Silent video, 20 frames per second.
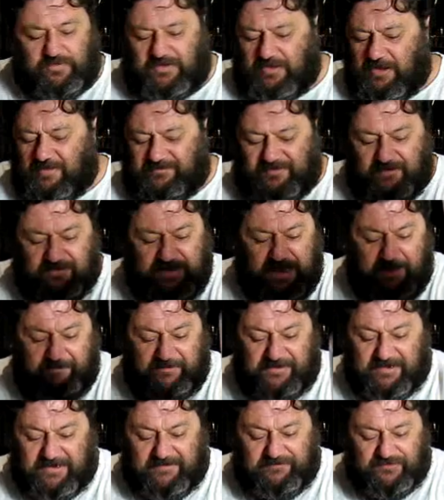I'm very
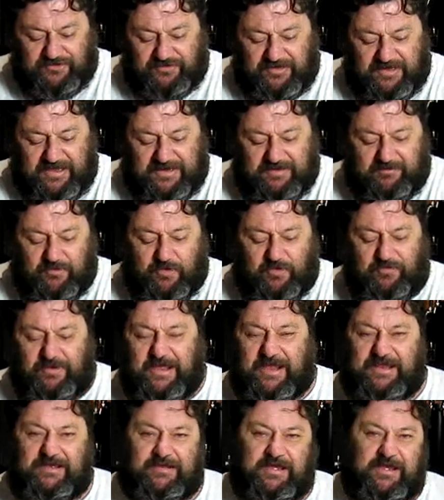happy to never drink
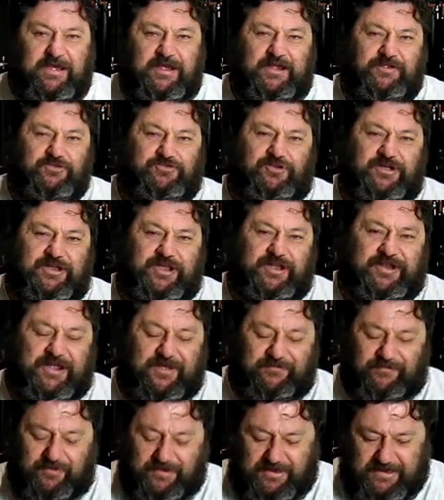any drink it
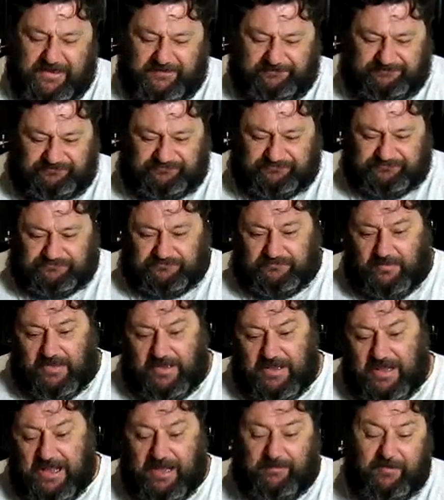ever again.
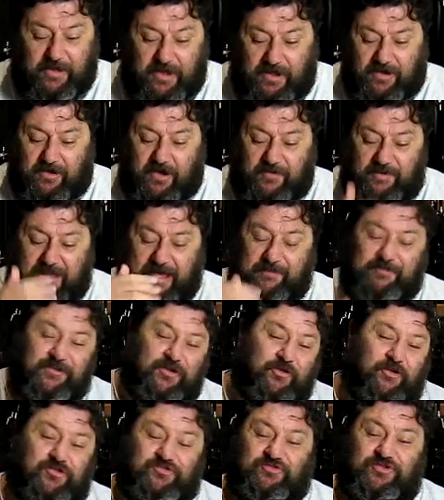I'm happy
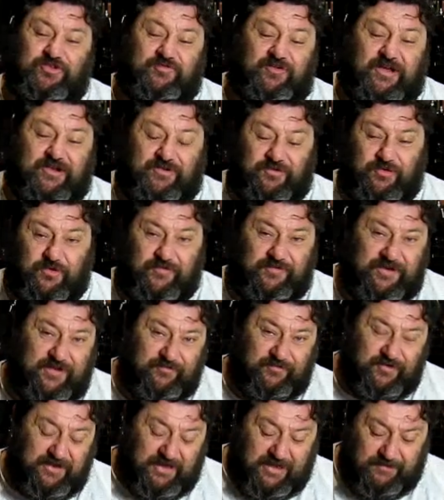to not drink Great Northern
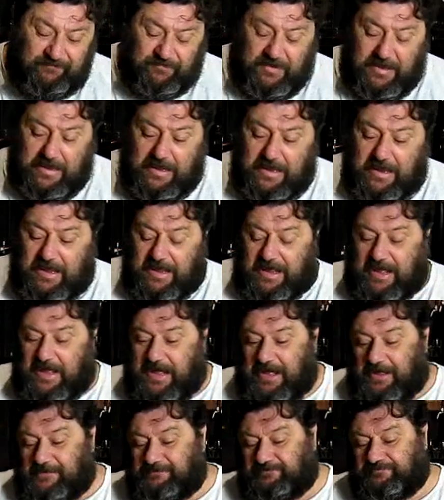ever again.
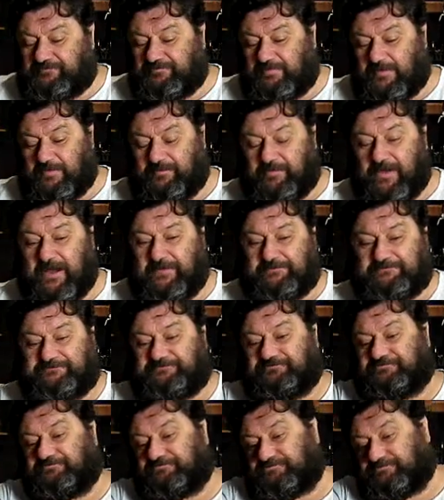But
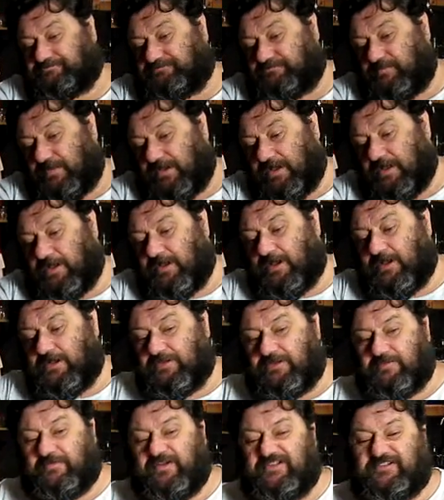
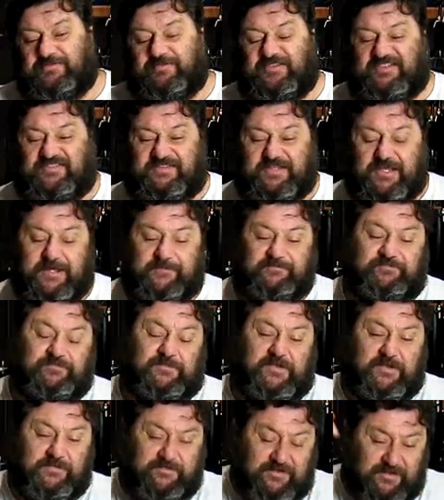the recipe's there.
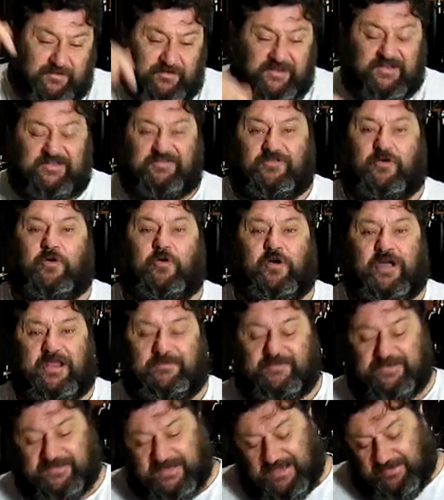The links are all
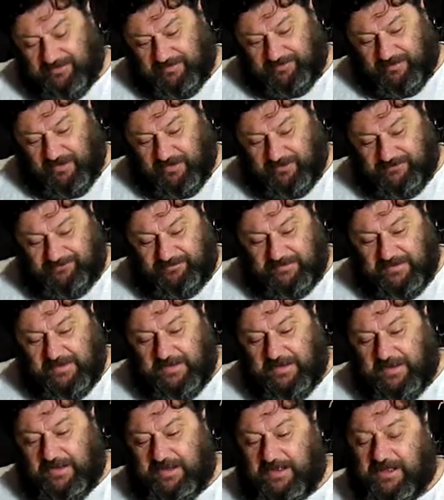going to be down the bottom.
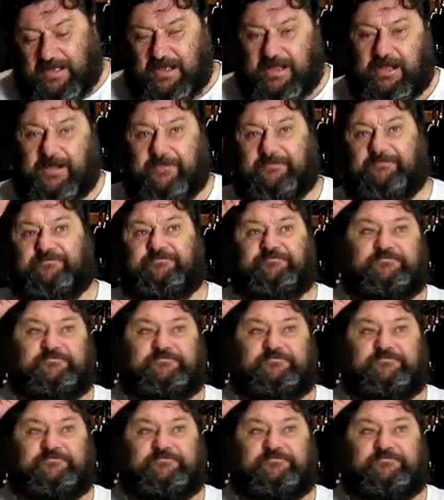I'll